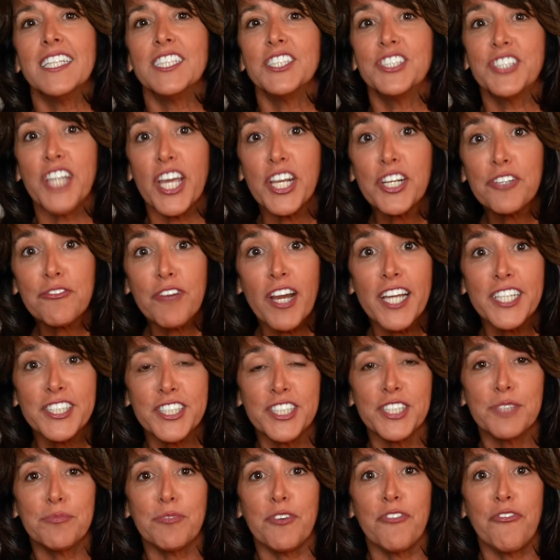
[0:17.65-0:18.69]

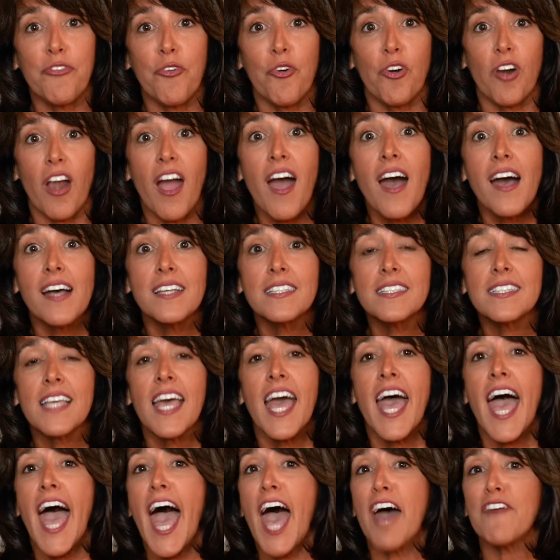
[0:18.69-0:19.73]
Generations before us
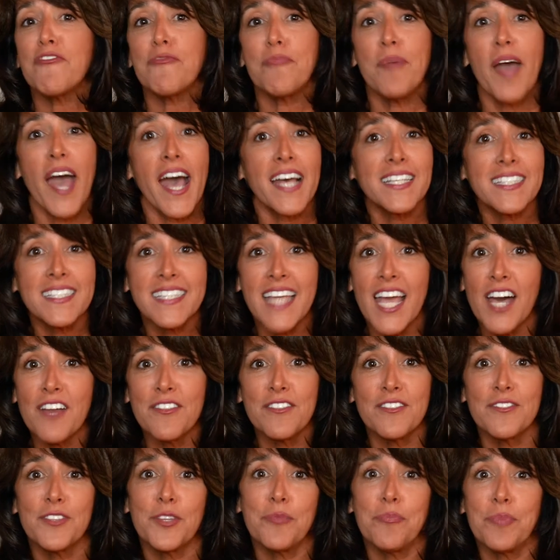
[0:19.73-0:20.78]
have passed
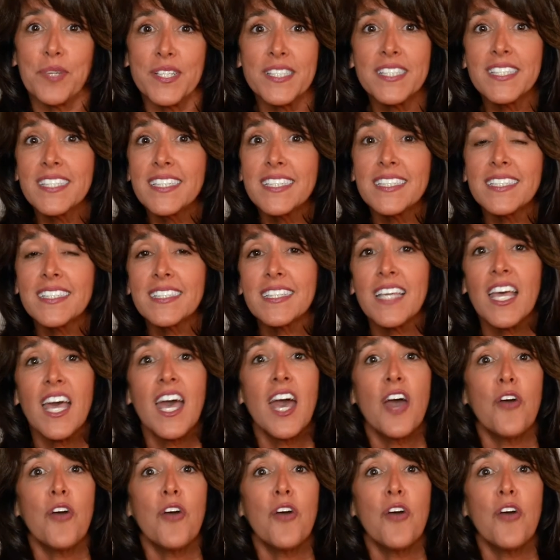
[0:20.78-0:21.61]
down the business.